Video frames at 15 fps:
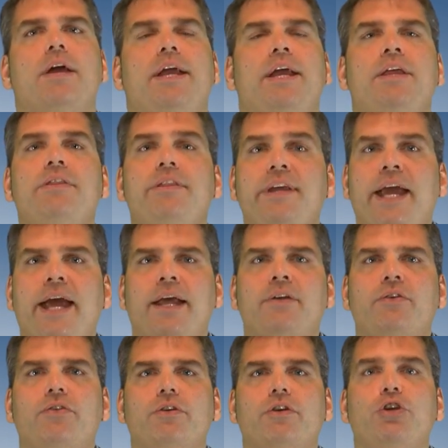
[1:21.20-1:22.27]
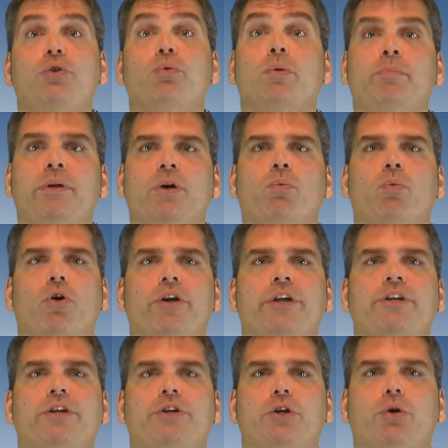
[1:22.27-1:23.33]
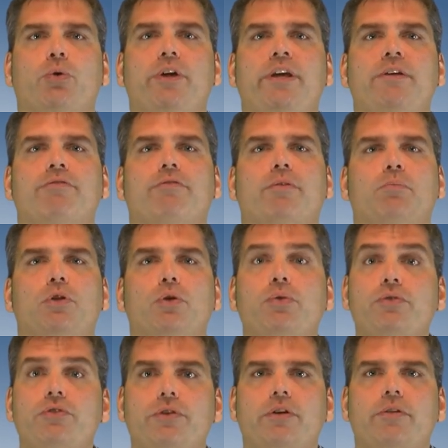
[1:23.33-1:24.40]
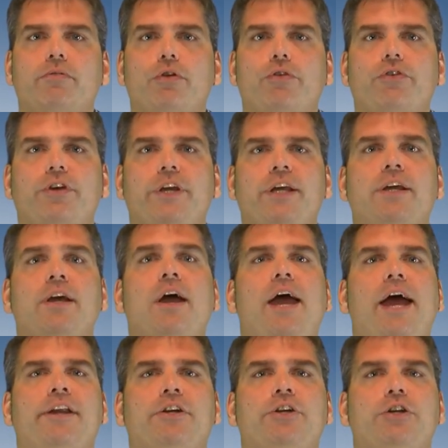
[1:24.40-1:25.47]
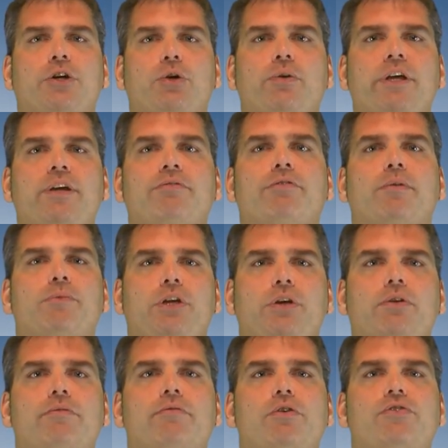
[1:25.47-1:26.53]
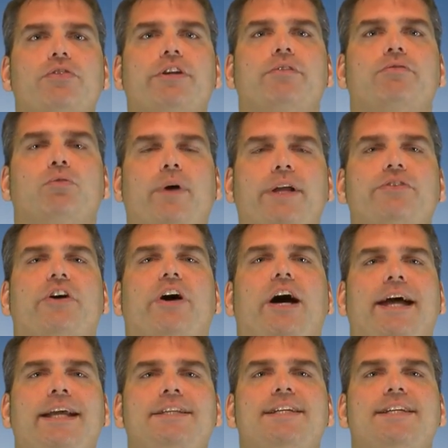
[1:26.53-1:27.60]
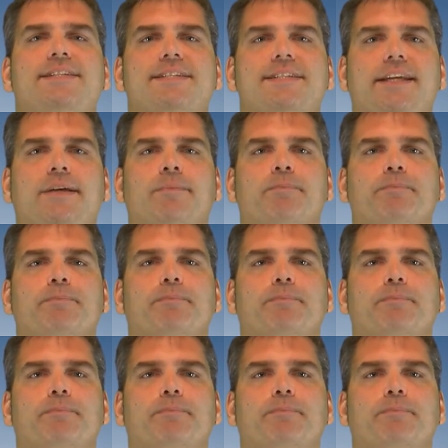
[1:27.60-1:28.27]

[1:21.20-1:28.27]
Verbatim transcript: In the end, you will be awarded a degree from Lund University and a degree from the University of Twente I T C.